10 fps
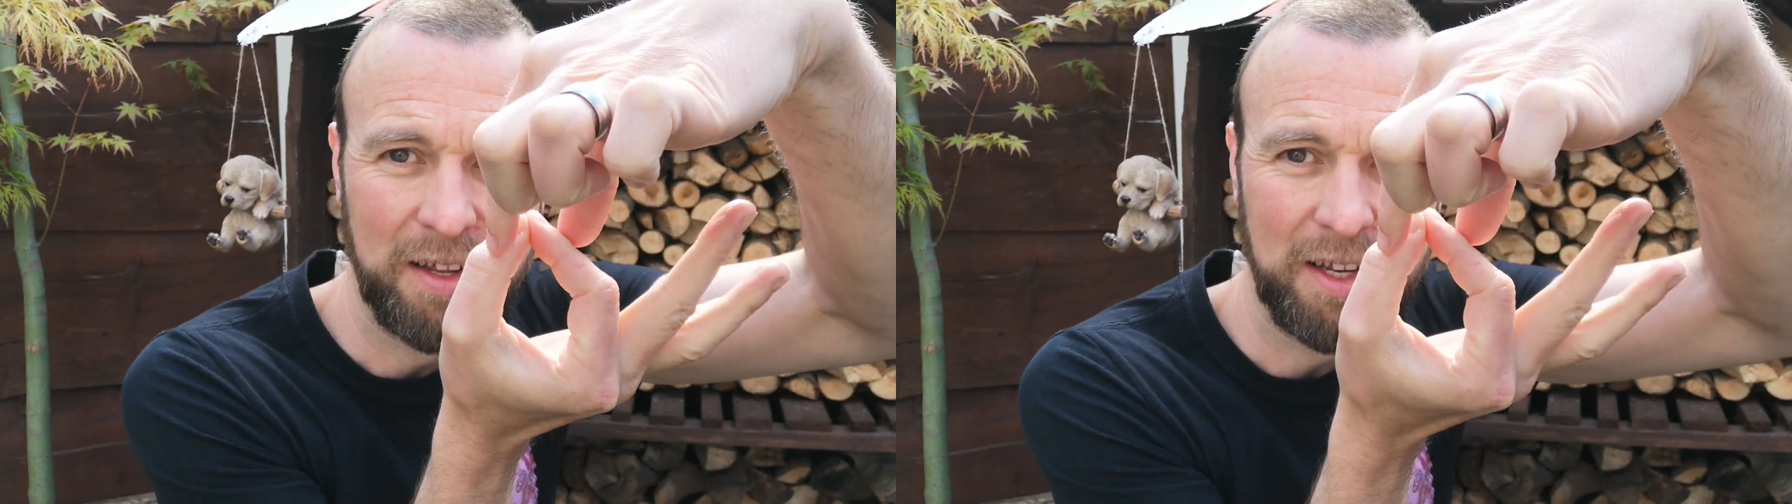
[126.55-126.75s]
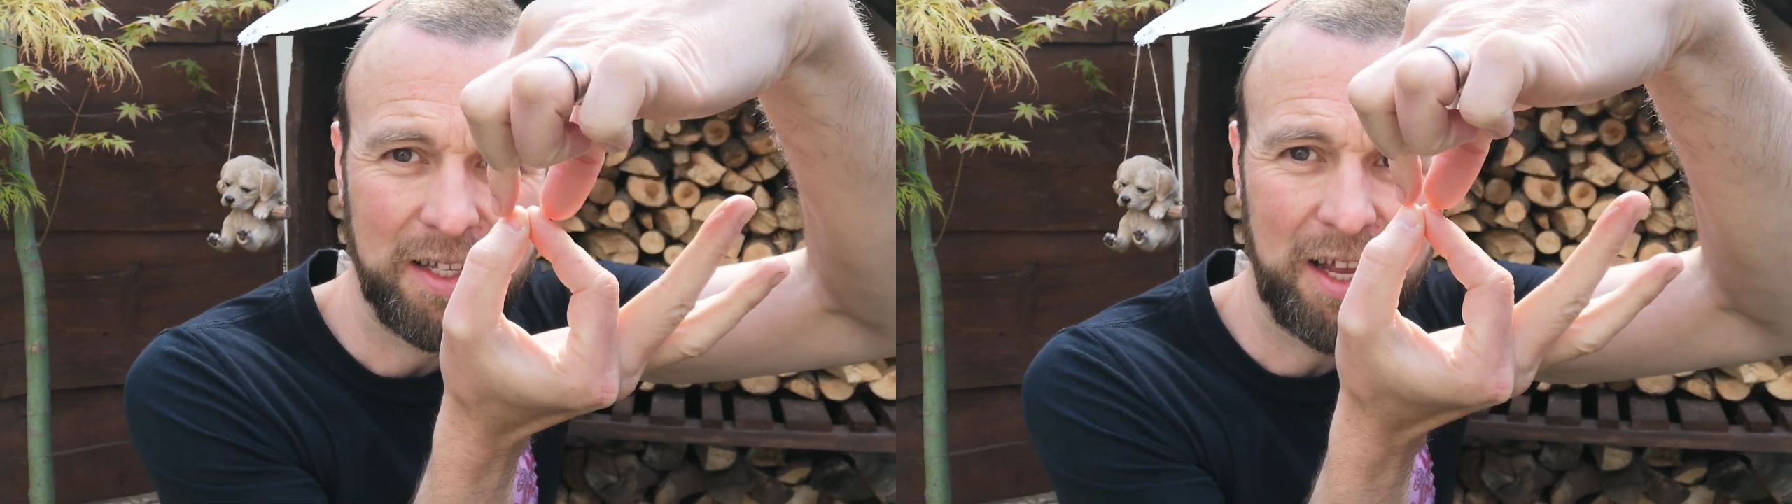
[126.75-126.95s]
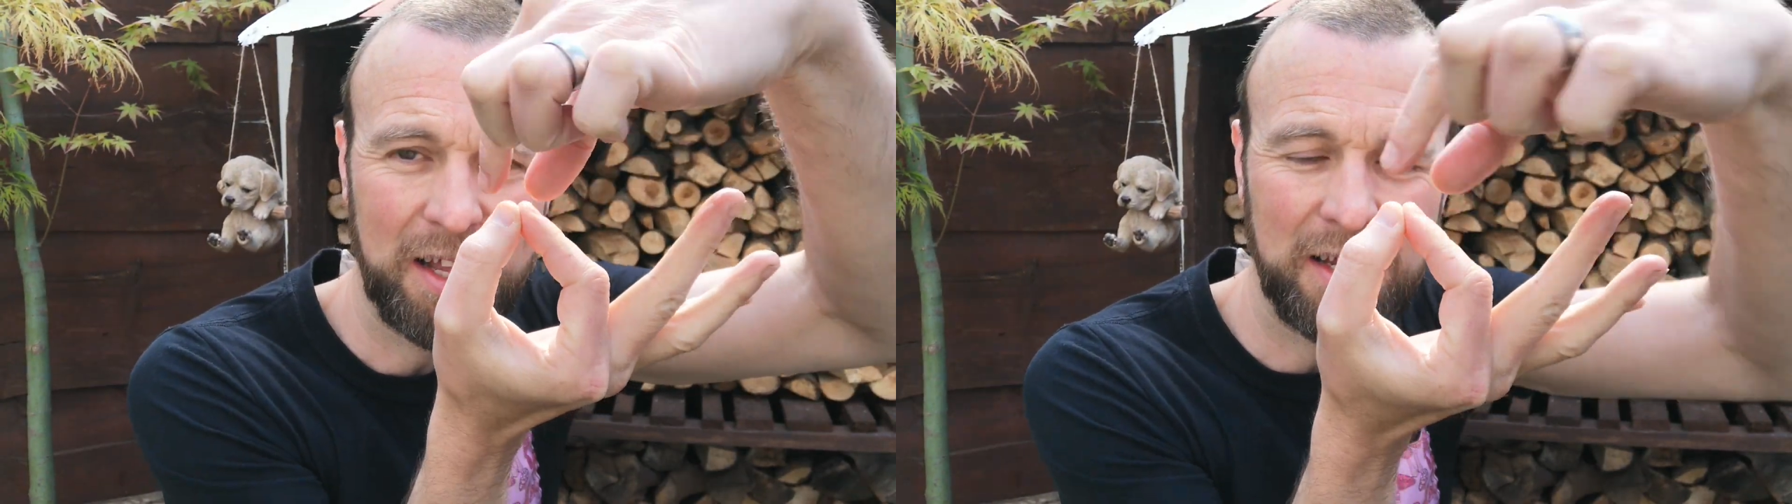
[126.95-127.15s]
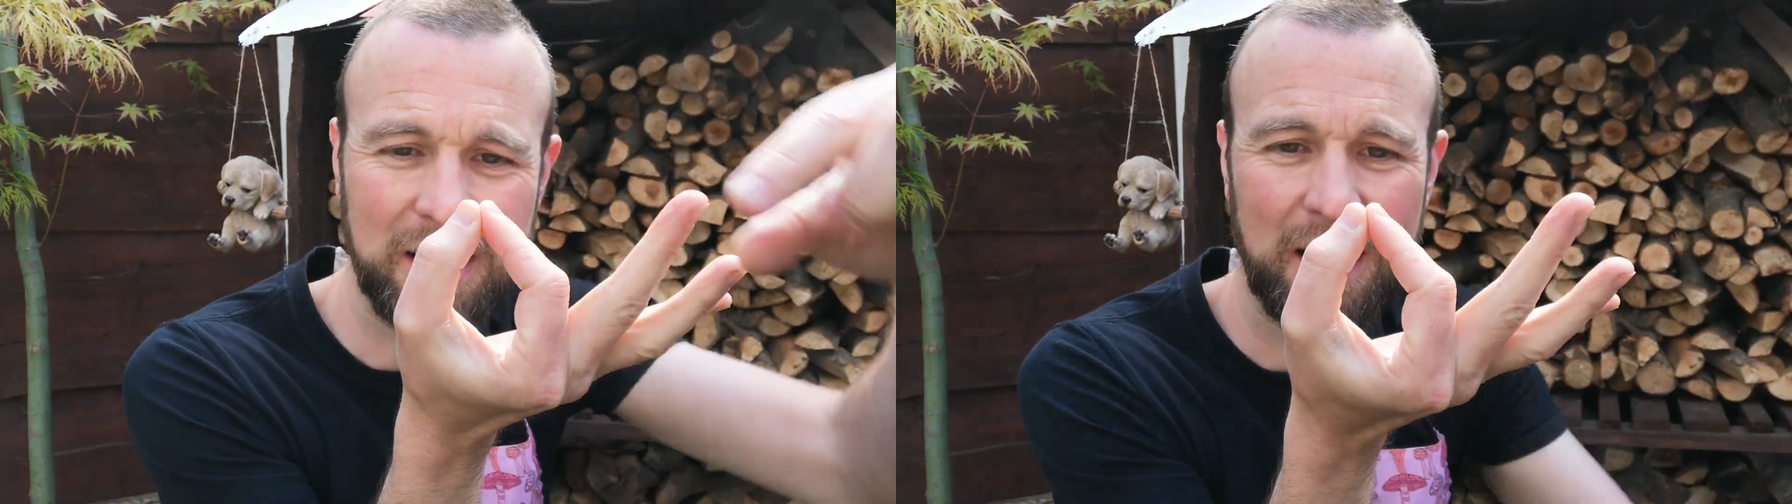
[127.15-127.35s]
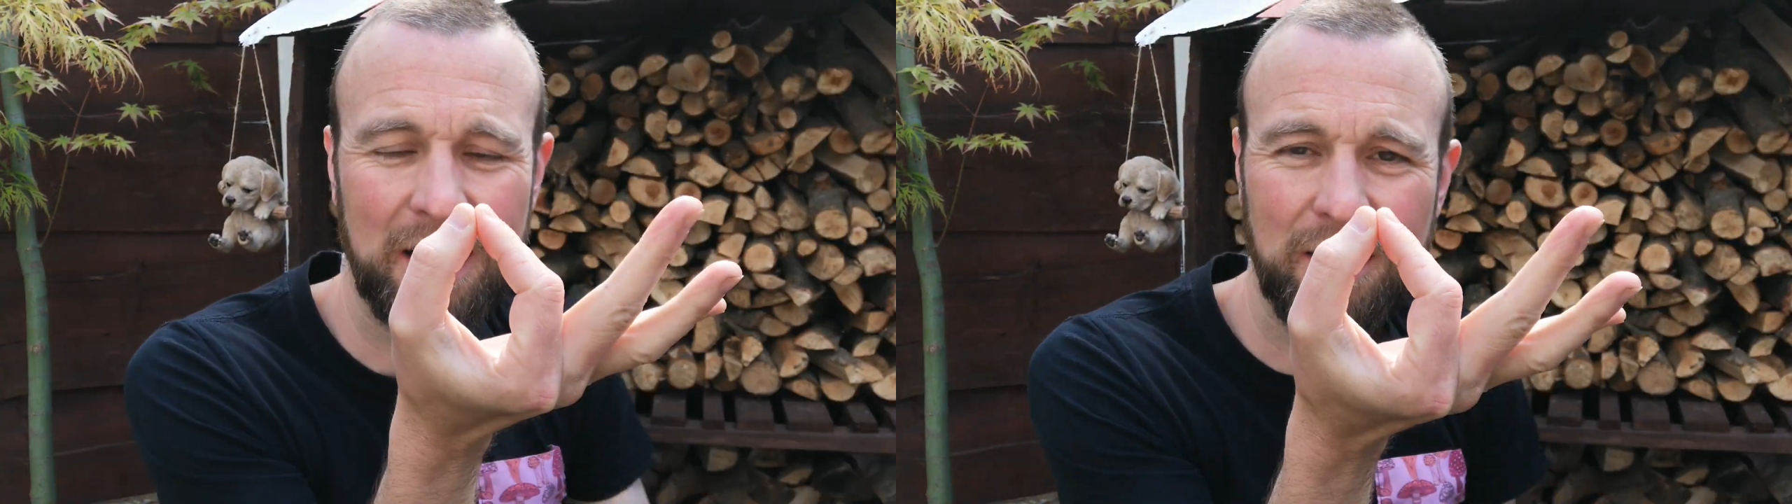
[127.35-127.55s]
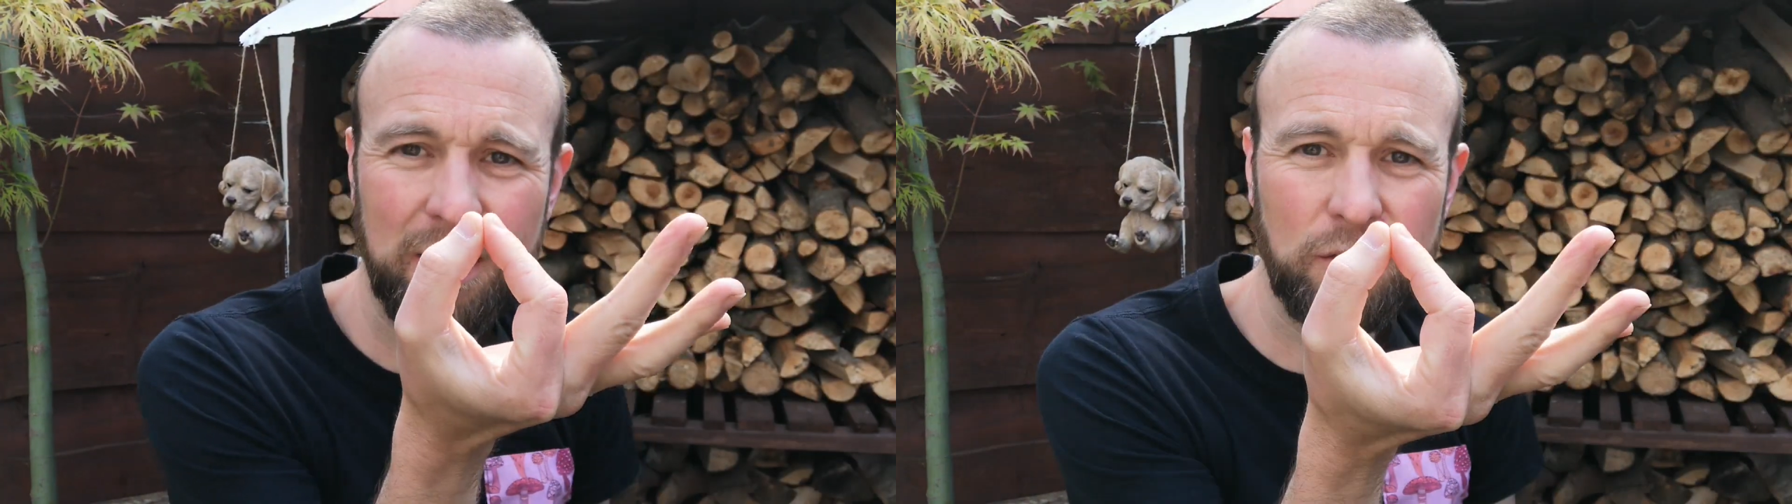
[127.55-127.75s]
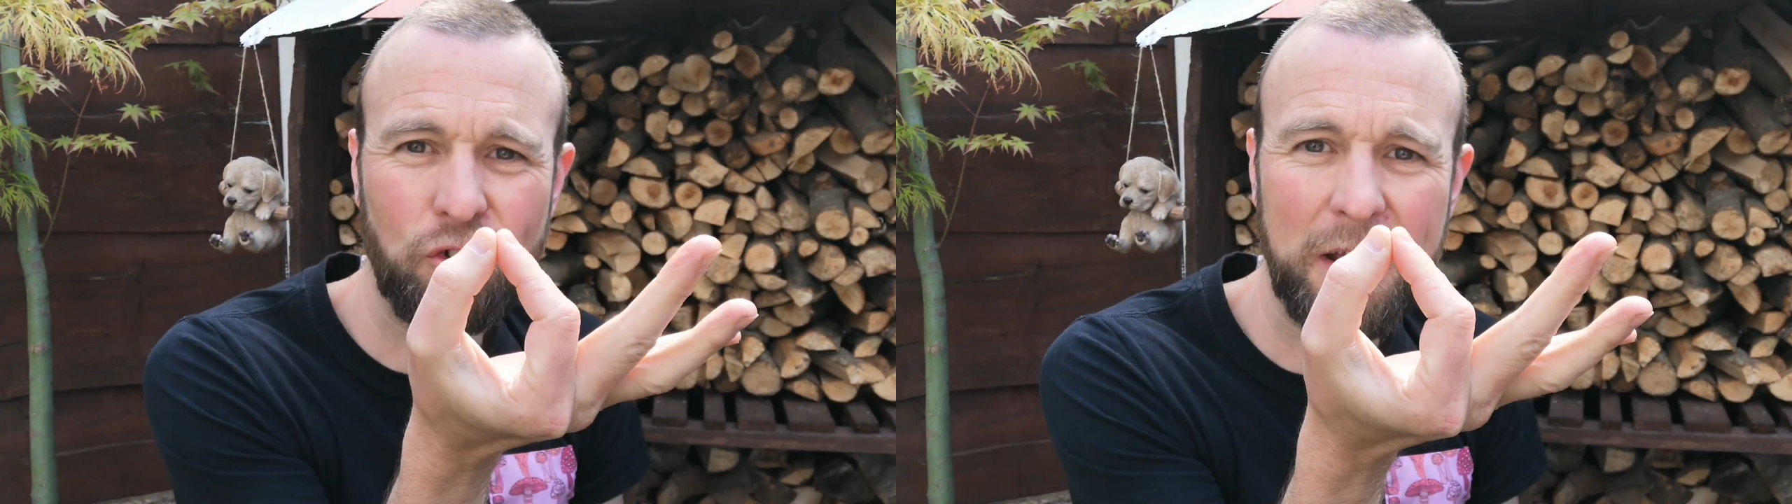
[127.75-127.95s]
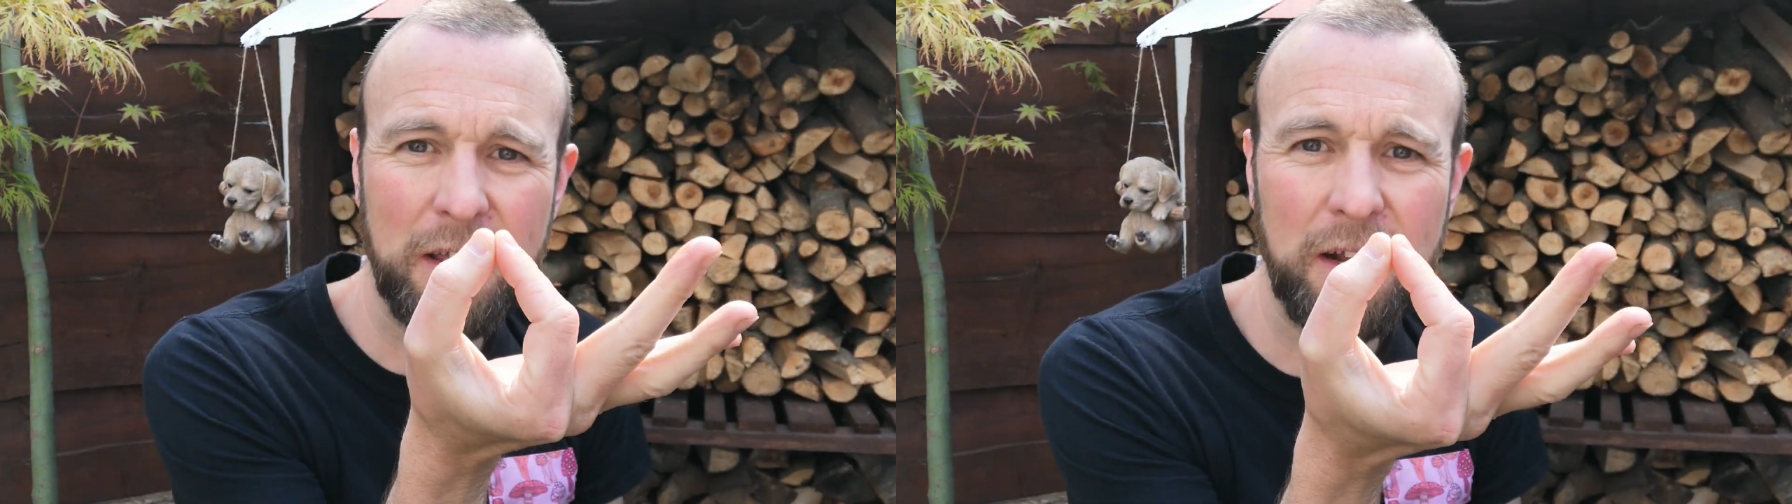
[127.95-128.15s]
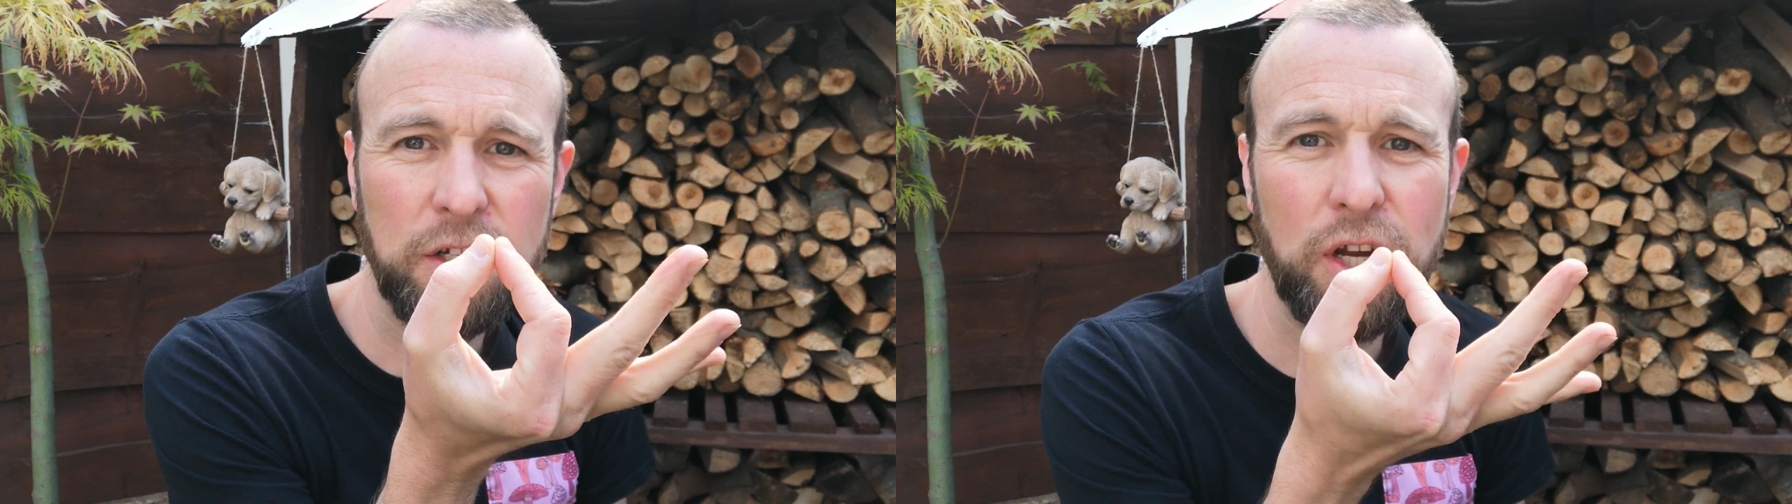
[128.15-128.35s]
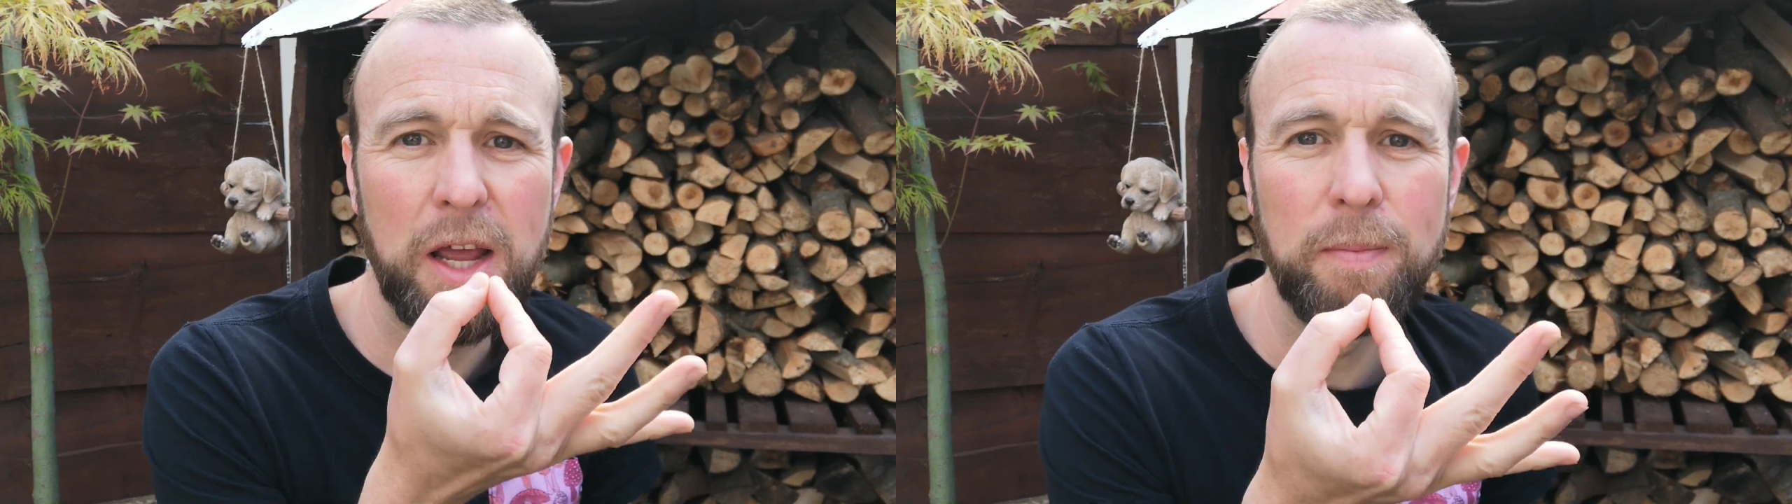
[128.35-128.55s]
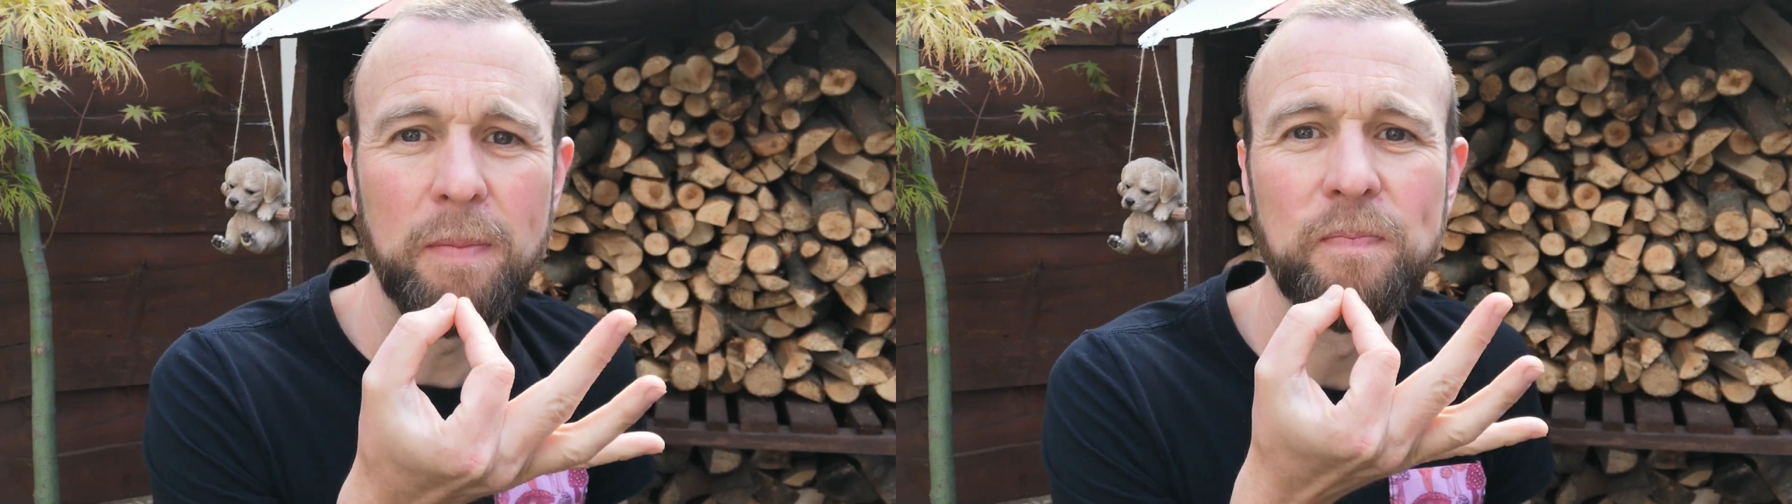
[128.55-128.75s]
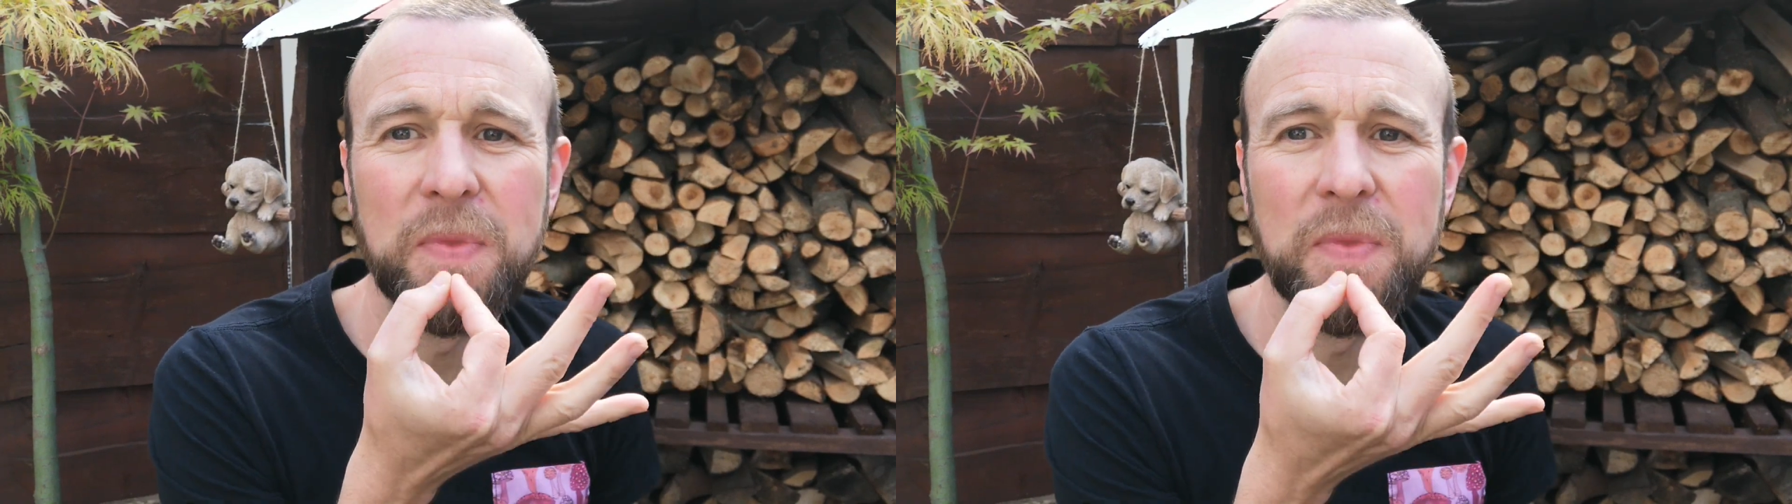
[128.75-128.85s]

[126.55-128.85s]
It's that triangular shape.